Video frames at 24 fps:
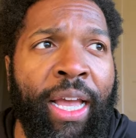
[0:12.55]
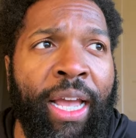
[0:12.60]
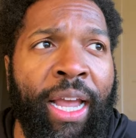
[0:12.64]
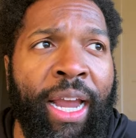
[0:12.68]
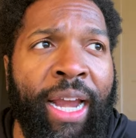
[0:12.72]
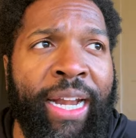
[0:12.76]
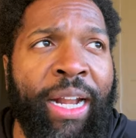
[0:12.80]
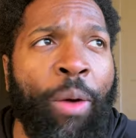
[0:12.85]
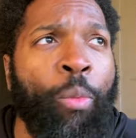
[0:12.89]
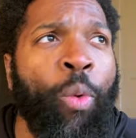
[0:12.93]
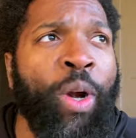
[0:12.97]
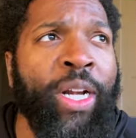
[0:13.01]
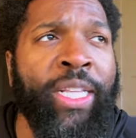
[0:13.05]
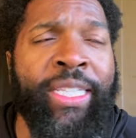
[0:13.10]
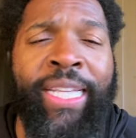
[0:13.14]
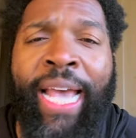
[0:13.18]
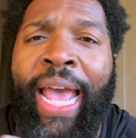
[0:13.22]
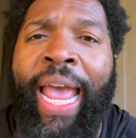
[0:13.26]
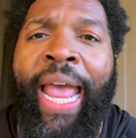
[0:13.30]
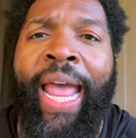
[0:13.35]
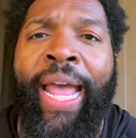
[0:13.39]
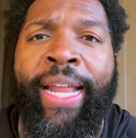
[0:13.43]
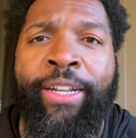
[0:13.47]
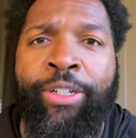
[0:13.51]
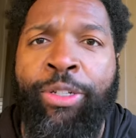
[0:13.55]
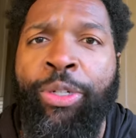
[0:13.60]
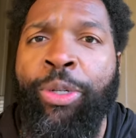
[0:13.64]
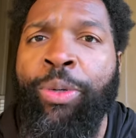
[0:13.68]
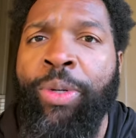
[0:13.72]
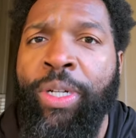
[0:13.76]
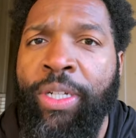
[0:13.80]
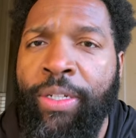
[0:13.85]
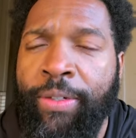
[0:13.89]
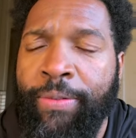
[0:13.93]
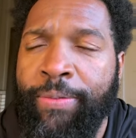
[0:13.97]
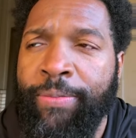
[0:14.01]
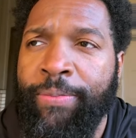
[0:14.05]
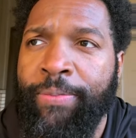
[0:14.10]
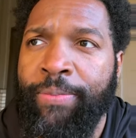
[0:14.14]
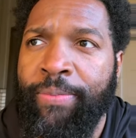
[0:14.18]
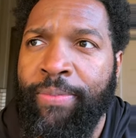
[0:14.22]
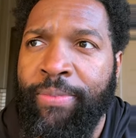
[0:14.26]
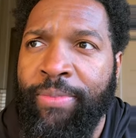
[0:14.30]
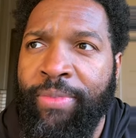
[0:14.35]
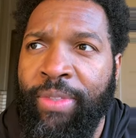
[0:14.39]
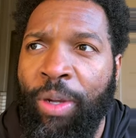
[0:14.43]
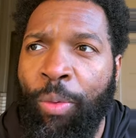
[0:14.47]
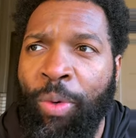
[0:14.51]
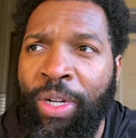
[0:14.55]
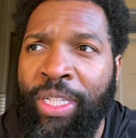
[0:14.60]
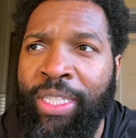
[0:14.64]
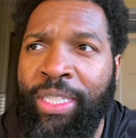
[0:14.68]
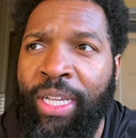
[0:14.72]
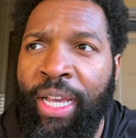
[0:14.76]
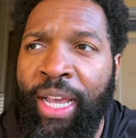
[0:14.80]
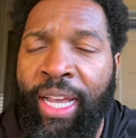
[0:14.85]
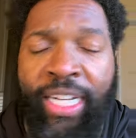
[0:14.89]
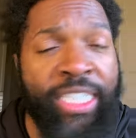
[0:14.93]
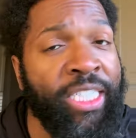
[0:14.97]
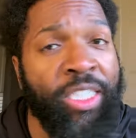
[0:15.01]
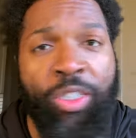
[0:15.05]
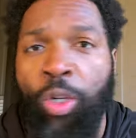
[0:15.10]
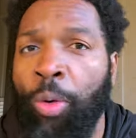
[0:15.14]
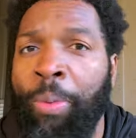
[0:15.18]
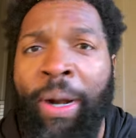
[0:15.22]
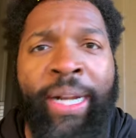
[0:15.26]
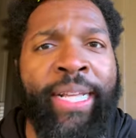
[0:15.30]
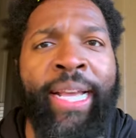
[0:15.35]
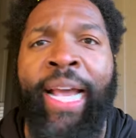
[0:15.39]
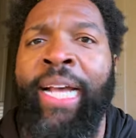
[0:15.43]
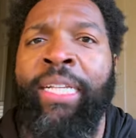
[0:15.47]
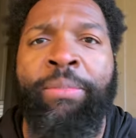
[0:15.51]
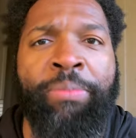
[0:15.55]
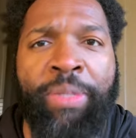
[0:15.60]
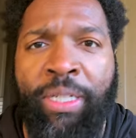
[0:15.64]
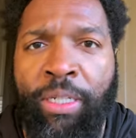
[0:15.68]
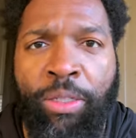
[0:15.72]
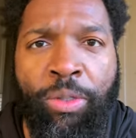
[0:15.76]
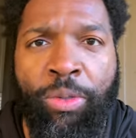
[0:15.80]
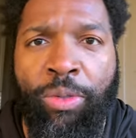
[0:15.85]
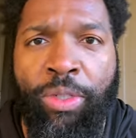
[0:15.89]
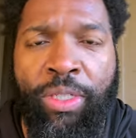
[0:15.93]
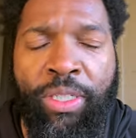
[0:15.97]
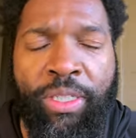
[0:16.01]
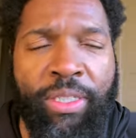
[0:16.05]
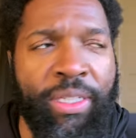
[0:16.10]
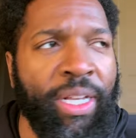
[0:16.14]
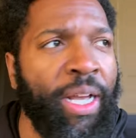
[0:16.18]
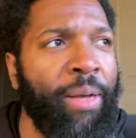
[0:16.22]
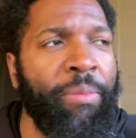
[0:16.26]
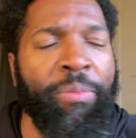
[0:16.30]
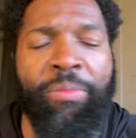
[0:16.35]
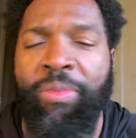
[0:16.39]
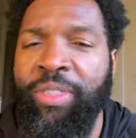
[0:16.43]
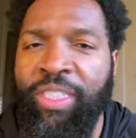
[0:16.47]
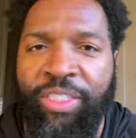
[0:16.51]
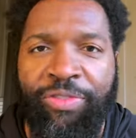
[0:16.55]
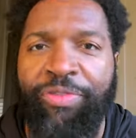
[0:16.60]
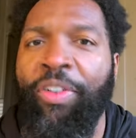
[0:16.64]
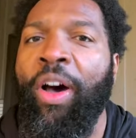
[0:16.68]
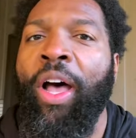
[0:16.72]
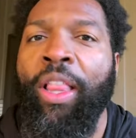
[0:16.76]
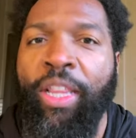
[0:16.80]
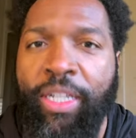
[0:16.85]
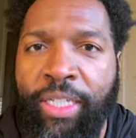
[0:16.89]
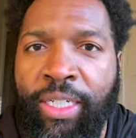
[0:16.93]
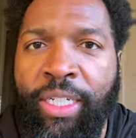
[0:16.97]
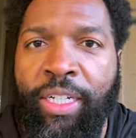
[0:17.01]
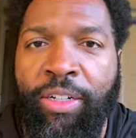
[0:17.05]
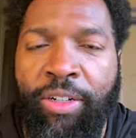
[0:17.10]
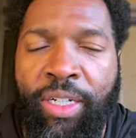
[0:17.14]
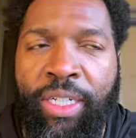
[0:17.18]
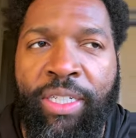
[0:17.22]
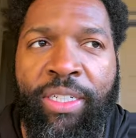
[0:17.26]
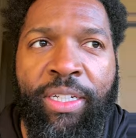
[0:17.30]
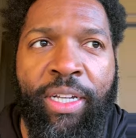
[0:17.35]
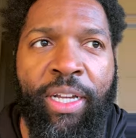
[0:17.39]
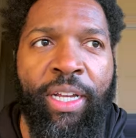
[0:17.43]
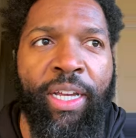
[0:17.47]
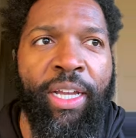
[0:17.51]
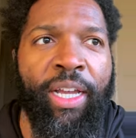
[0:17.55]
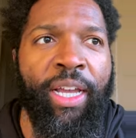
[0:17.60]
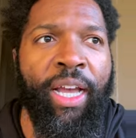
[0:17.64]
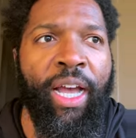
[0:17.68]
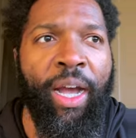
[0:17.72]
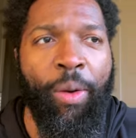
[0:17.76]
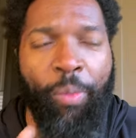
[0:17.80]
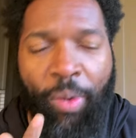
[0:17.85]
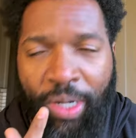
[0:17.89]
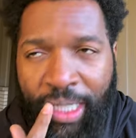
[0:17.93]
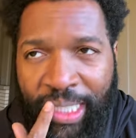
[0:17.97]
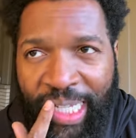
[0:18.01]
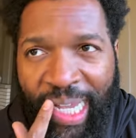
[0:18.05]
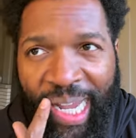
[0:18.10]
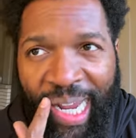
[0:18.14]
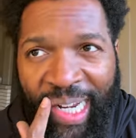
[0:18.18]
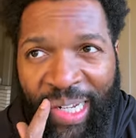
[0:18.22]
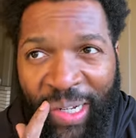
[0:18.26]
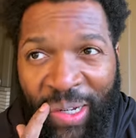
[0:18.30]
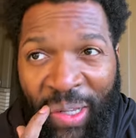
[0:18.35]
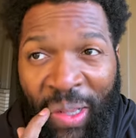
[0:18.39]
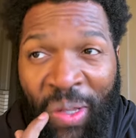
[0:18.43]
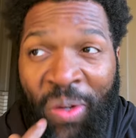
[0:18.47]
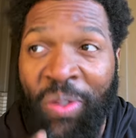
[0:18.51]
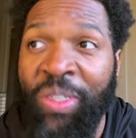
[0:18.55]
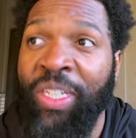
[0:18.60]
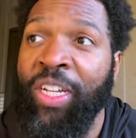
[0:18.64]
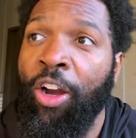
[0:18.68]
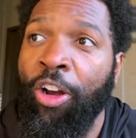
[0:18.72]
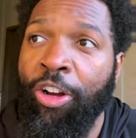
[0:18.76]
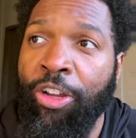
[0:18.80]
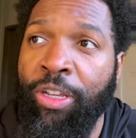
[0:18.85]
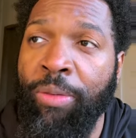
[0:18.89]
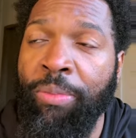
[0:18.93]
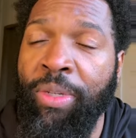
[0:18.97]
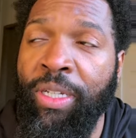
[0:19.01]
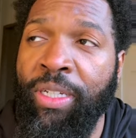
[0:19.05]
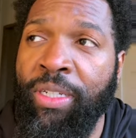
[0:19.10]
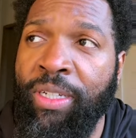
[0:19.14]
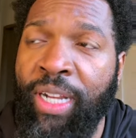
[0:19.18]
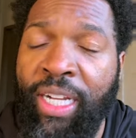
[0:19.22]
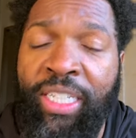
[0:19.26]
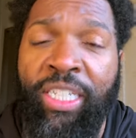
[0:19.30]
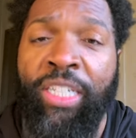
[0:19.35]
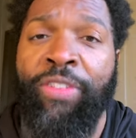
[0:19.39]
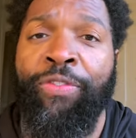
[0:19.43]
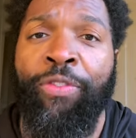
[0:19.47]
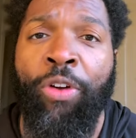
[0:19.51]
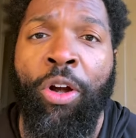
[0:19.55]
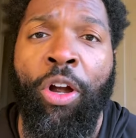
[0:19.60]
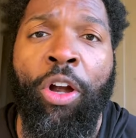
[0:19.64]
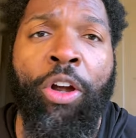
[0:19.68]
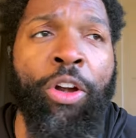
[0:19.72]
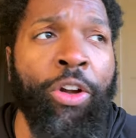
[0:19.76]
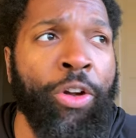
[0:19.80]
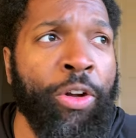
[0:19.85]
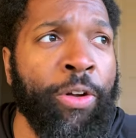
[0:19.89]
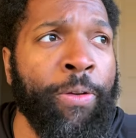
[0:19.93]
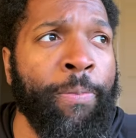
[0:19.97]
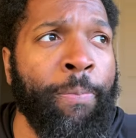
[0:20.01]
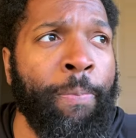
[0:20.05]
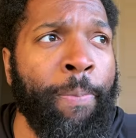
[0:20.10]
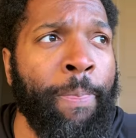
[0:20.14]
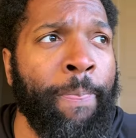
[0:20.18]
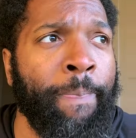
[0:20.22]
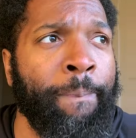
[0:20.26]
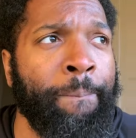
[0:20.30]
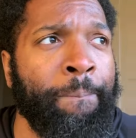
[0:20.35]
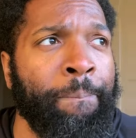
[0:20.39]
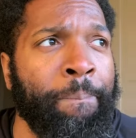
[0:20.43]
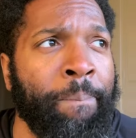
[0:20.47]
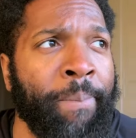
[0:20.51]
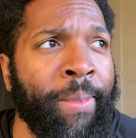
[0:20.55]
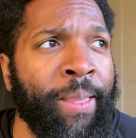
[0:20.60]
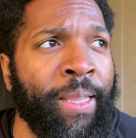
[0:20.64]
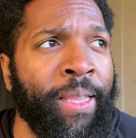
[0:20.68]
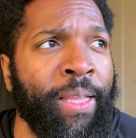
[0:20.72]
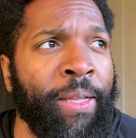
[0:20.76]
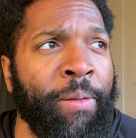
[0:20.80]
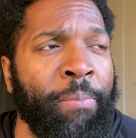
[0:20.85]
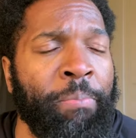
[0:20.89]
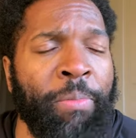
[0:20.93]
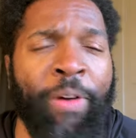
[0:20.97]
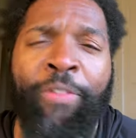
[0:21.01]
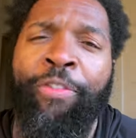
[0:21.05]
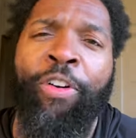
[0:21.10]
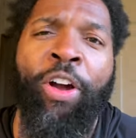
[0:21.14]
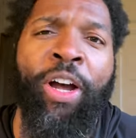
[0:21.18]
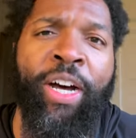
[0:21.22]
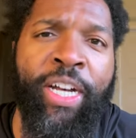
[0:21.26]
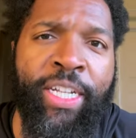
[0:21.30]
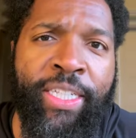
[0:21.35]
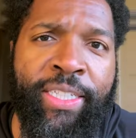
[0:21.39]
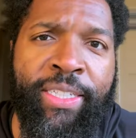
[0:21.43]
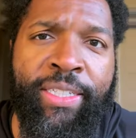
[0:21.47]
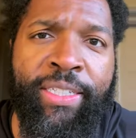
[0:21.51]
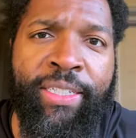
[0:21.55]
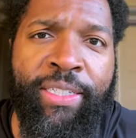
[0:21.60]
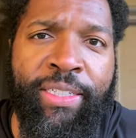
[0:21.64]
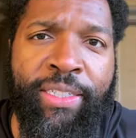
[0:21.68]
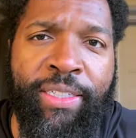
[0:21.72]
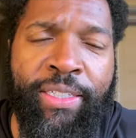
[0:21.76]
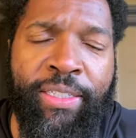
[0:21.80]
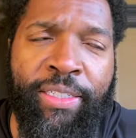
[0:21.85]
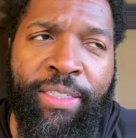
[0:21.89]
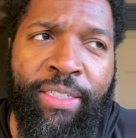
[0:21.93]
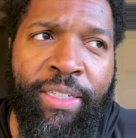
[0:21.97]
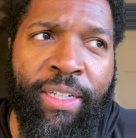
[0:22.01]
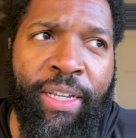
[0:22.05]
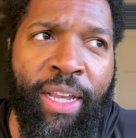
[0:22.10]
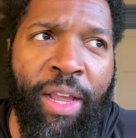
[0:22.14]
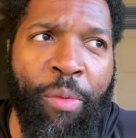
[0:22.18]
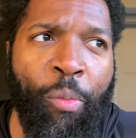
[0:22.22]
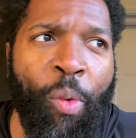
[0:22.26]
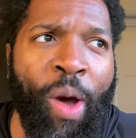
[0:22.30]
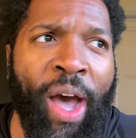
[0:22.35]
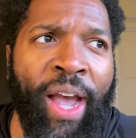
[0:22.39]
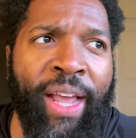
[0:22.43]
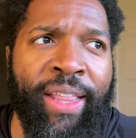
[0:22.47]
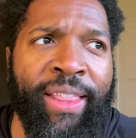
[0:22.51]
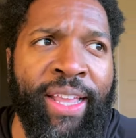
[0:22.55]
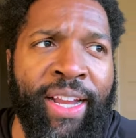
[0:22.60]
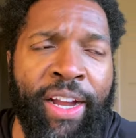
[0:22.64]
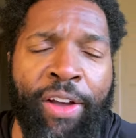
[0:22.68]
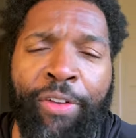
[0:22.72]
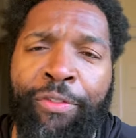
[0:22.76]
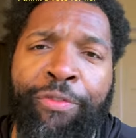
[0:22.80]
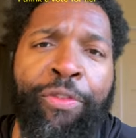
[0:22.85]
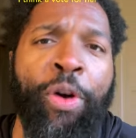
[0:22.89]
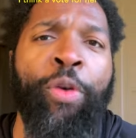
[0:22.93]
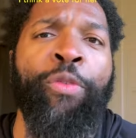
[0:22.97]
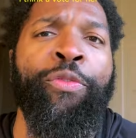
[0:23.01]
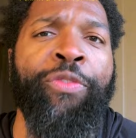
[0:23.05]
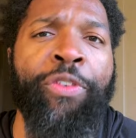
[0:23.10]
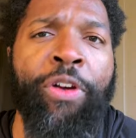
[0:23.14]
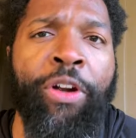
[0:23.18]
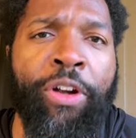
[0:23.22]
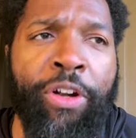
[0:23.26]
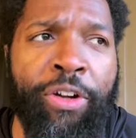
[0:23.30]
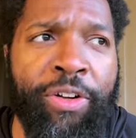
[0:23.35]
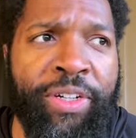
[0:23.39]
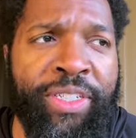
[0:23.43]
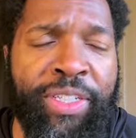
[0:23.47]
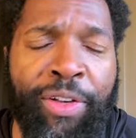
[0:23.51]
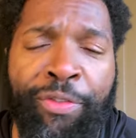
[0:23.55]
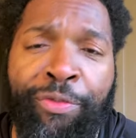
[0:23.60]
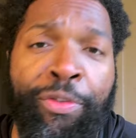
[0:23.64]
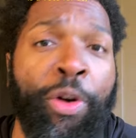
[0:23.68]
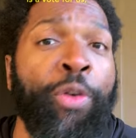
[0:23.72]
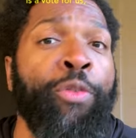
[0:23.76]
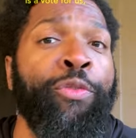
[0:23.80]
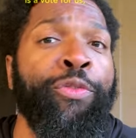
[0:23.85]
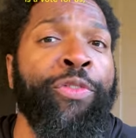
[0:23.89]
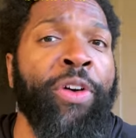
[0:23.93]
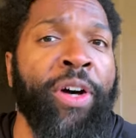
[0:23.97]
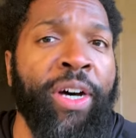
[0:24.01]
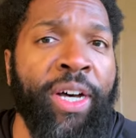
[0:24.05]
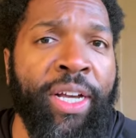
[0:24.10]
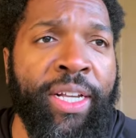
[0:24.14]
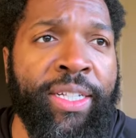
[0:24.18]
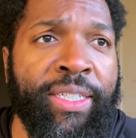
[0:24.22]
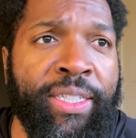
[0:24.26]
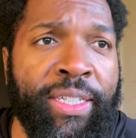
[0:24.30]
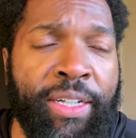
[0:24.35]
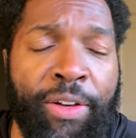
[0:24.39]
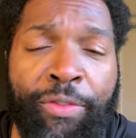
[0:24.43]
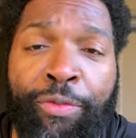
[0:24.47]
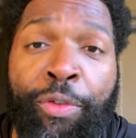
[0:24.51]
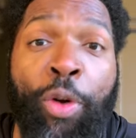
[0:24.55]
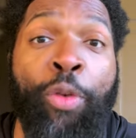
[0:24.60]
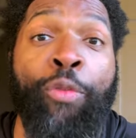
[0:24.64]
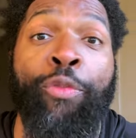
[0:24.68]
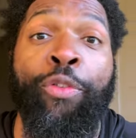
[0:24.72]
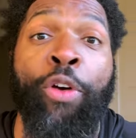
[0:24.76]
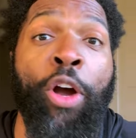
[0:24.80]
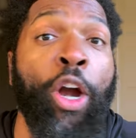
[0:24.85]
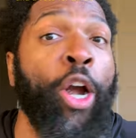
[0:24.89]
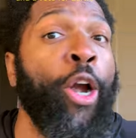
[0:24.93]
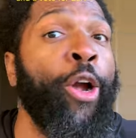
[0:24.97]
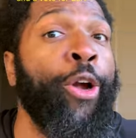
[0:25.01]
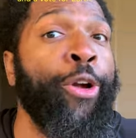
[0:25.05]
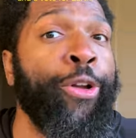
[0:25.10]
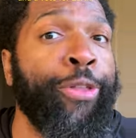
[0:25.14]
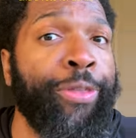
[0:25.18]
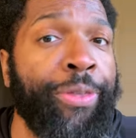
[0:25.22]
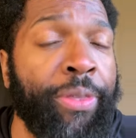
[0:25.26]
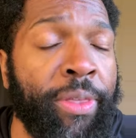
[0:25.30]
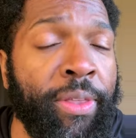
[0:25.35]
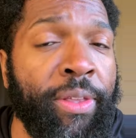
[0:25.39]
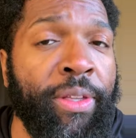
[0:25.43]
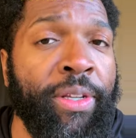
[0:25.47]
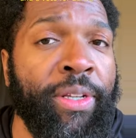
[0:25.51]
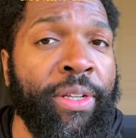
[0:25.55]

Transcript: And I wanted to add to it. I wanted to add. Nobody asked me to do this. I'm just volunteering. I wanted to add a closing argument, not just for her, but for us. And why I think a vote for her is a vote for us, and a vote for Earth,